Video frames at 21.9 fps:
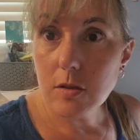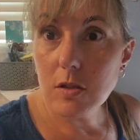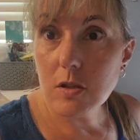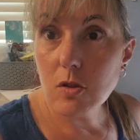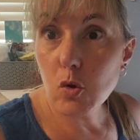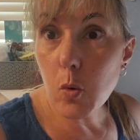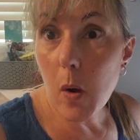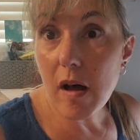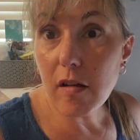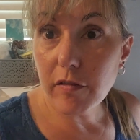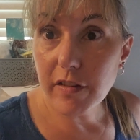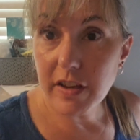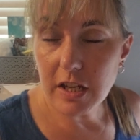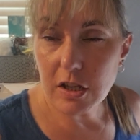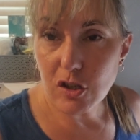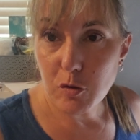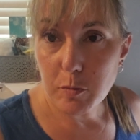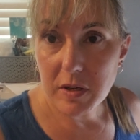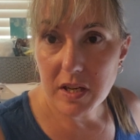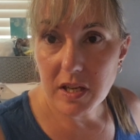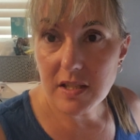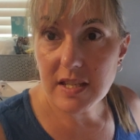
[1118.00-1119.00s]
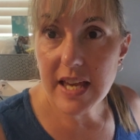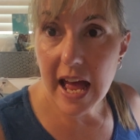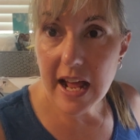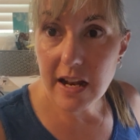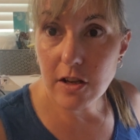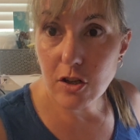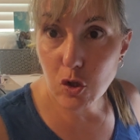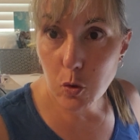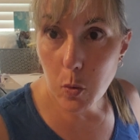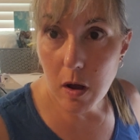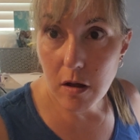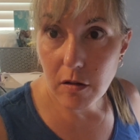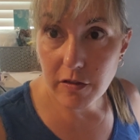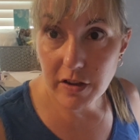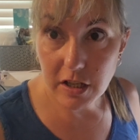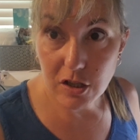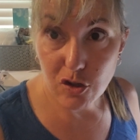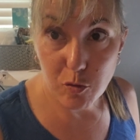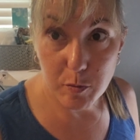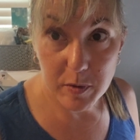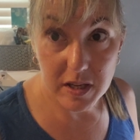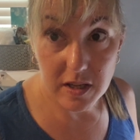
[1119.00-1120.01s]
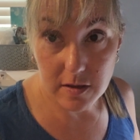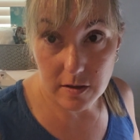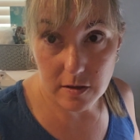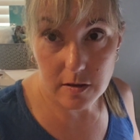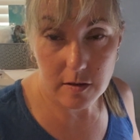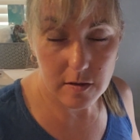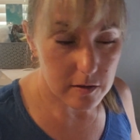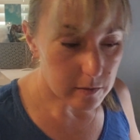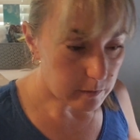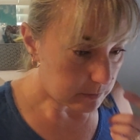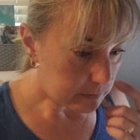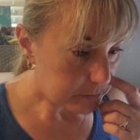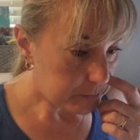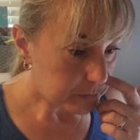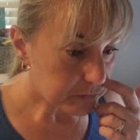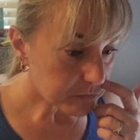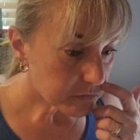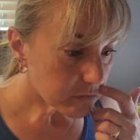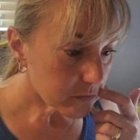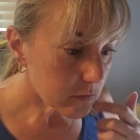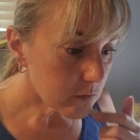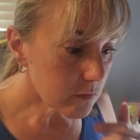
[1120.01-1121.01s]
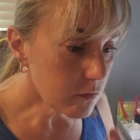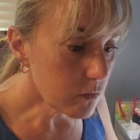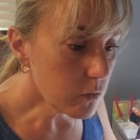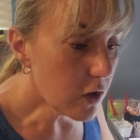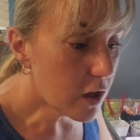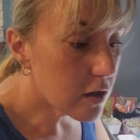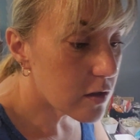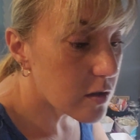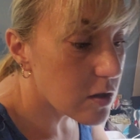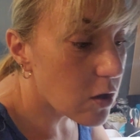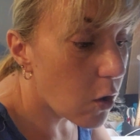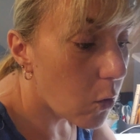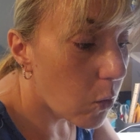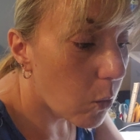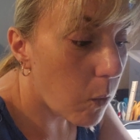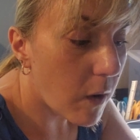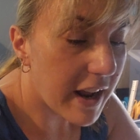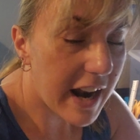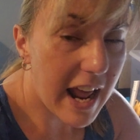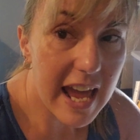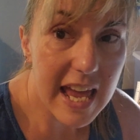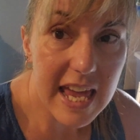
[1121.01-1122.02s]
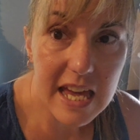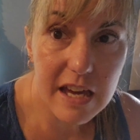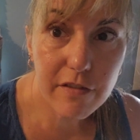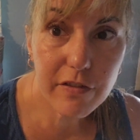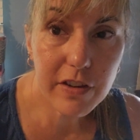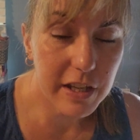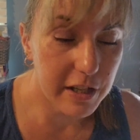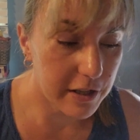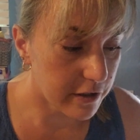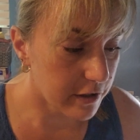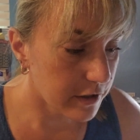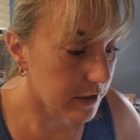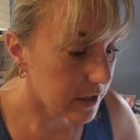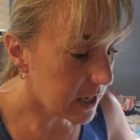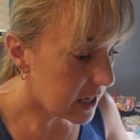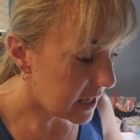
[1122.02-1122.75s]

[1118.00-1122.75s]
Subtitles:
10 to 12 inch pieces. So what I have here